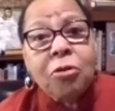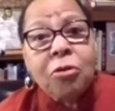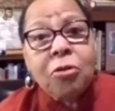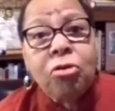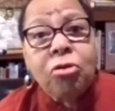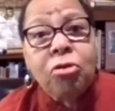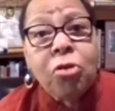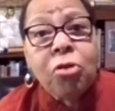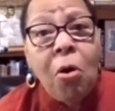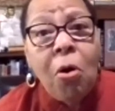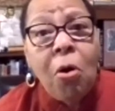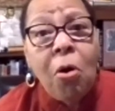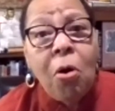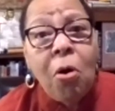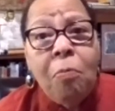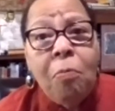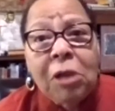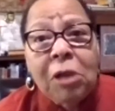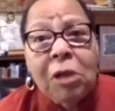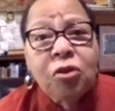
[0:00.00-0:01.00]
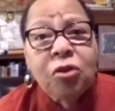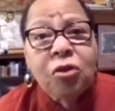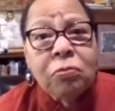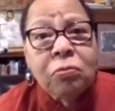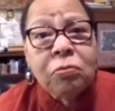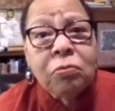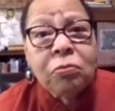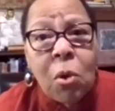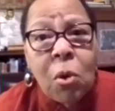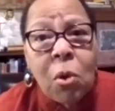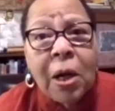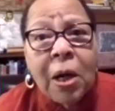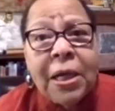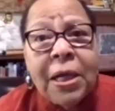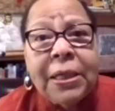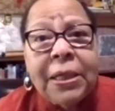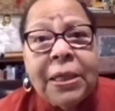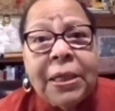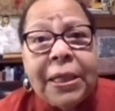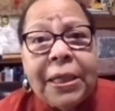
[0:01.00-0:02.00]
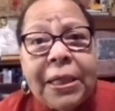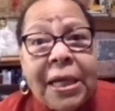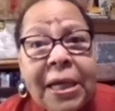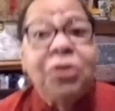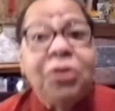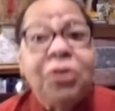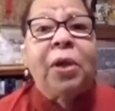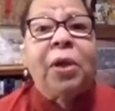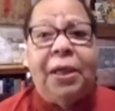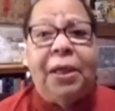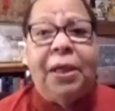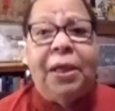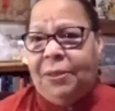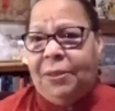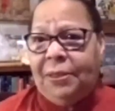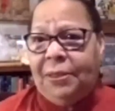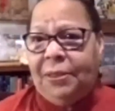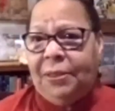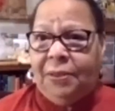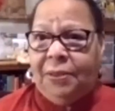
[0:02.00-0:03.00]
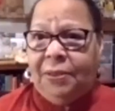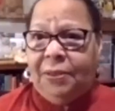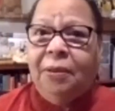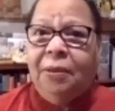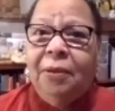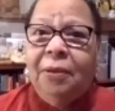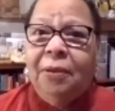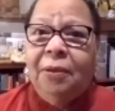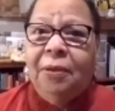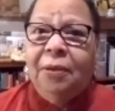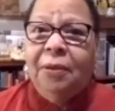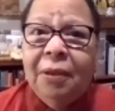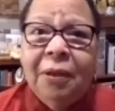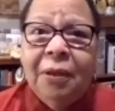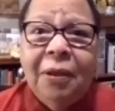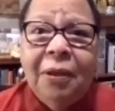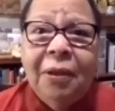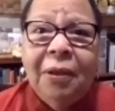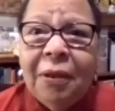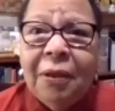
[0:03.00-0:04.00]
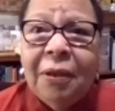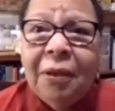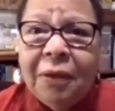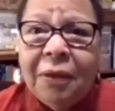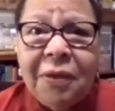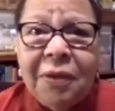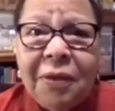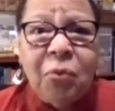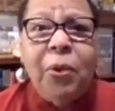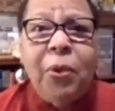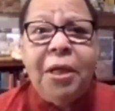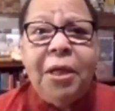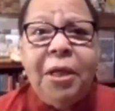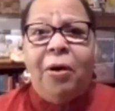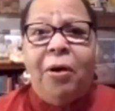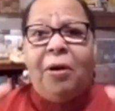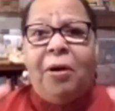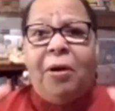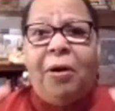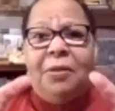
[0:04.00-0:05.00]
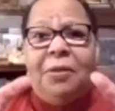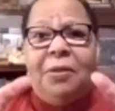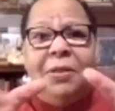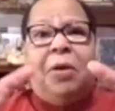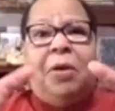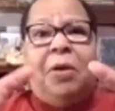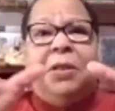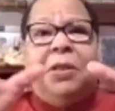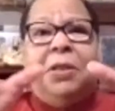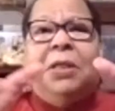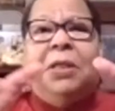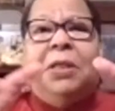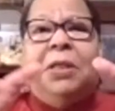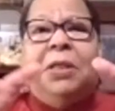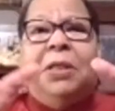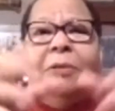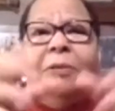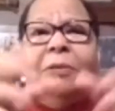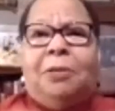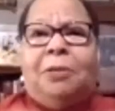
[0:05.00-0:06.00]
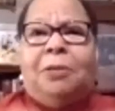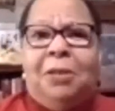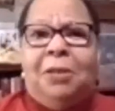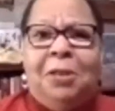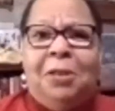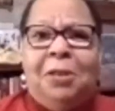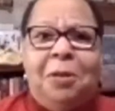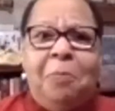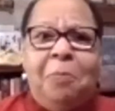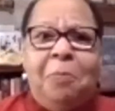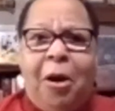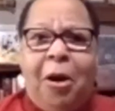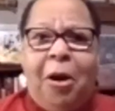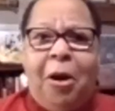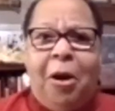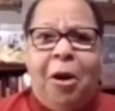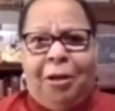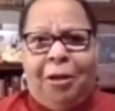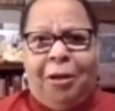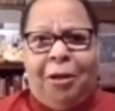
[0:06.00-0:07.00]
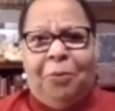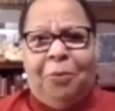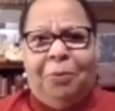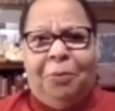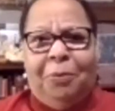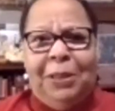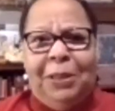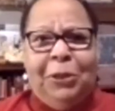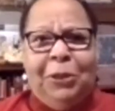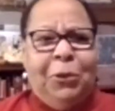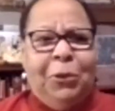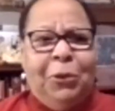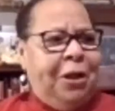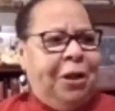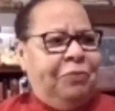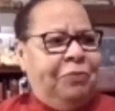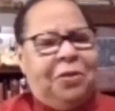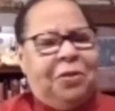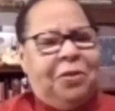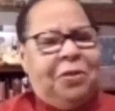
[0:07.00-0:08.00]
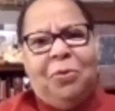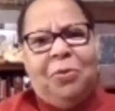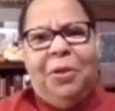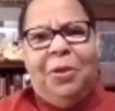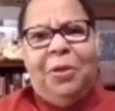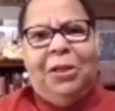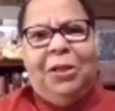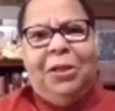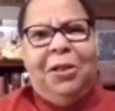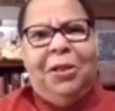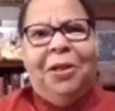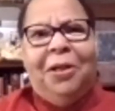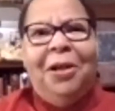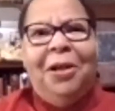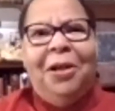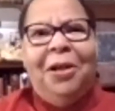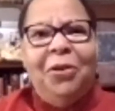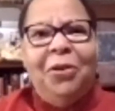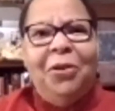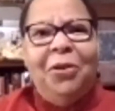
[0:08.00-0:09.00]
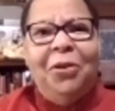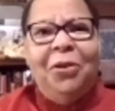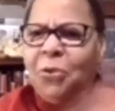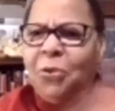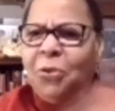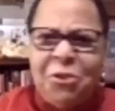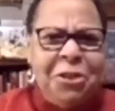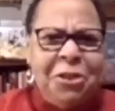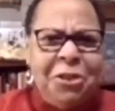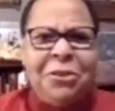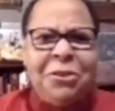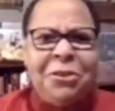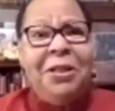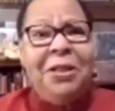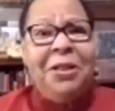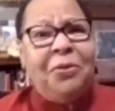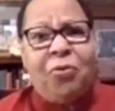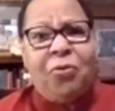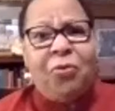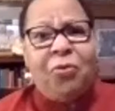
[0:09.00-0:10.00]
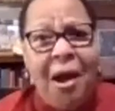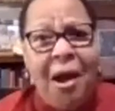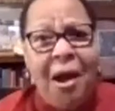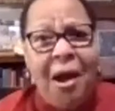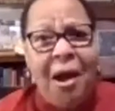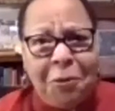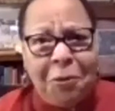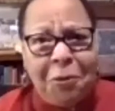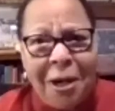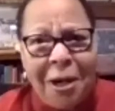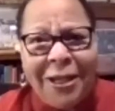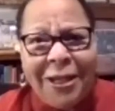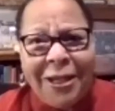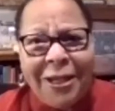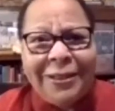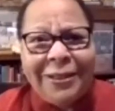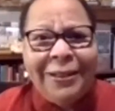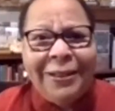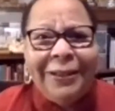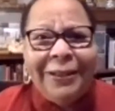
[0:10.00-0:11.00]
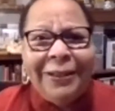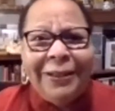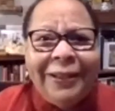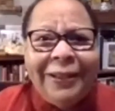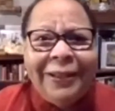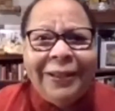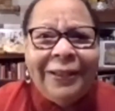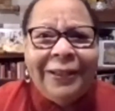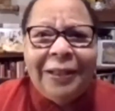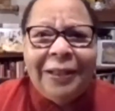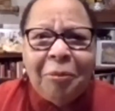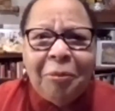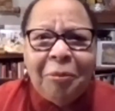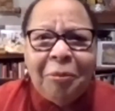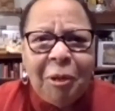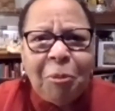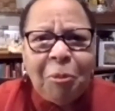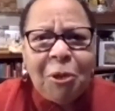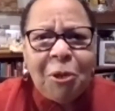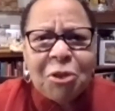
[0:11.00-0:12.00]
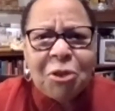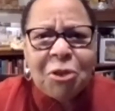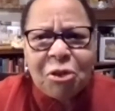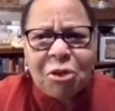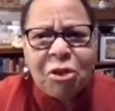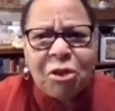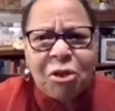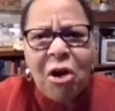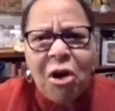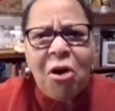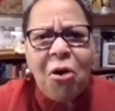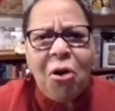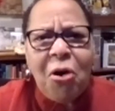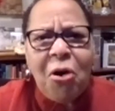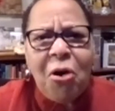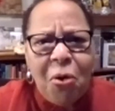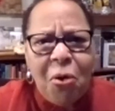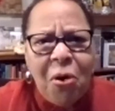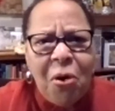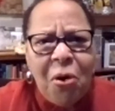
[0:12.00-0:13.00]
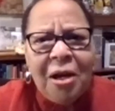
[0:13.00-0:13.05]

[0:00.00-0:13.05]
so much more educated than we are in our insular America. We learn everything we need. You know, you just need to travel, right? People are so